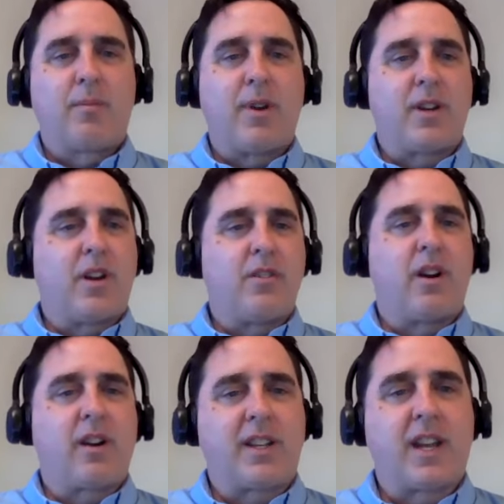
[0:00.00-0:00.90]
compared to
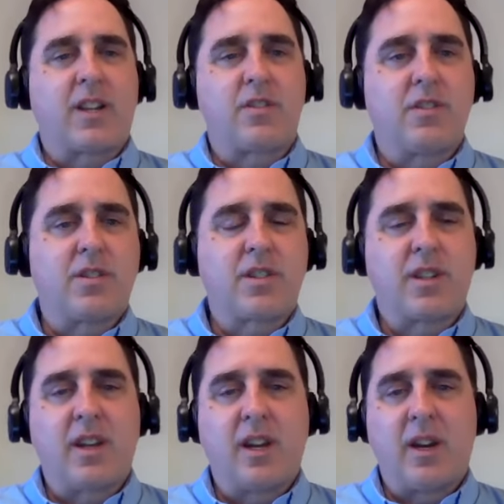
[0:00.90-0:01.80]
other
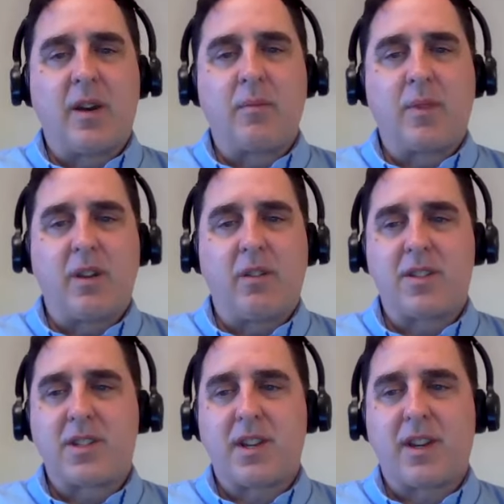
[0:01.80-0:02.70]
architectures, um, you know,
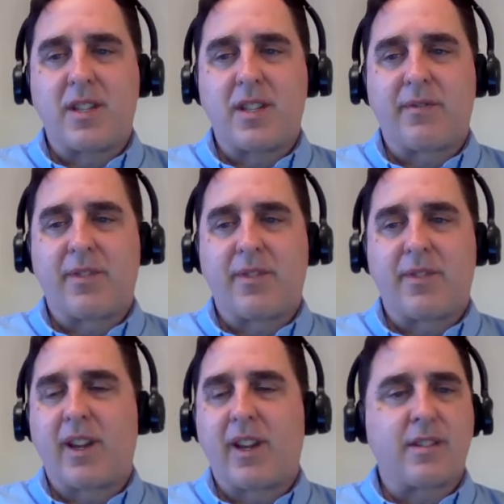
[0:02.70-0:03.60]
it's a it's a
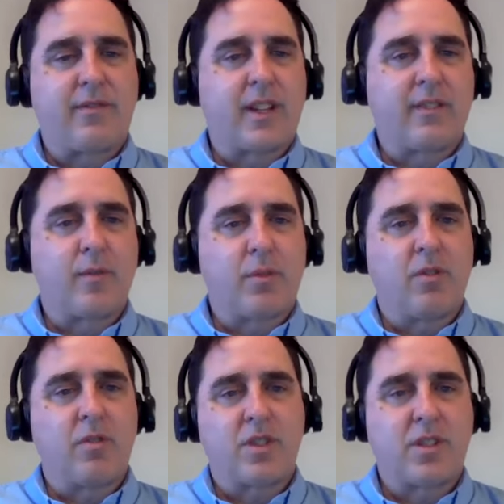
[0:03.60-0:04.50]
very cost effective
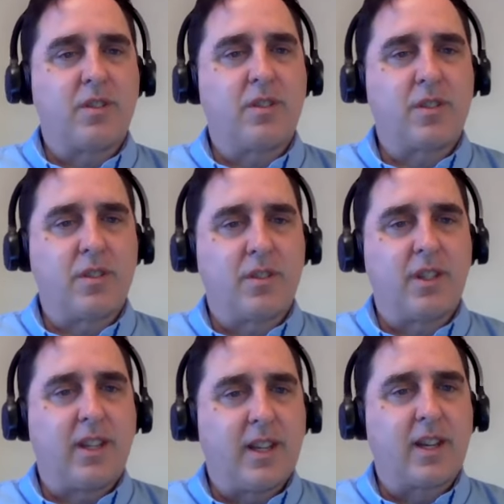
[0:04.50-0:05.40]
approach to to
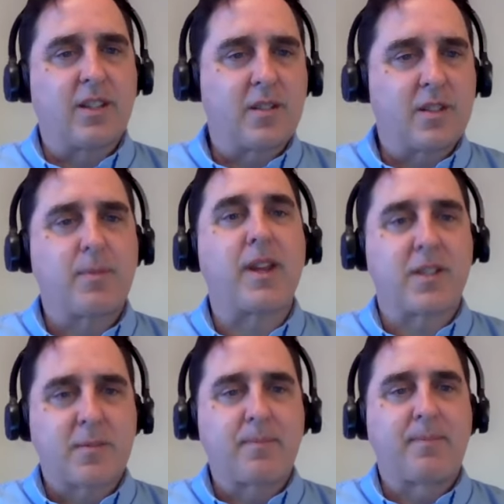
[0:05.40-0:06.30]
the uh,
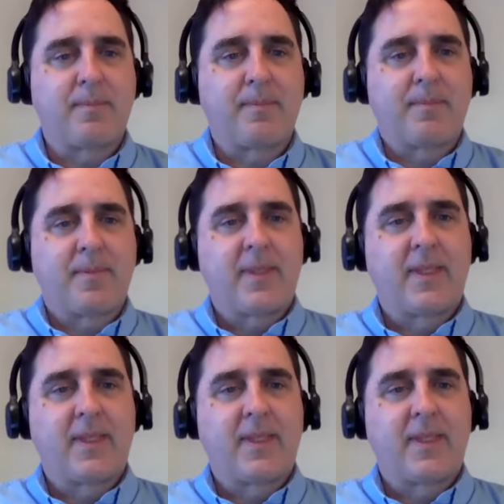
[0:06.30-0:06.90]
space. See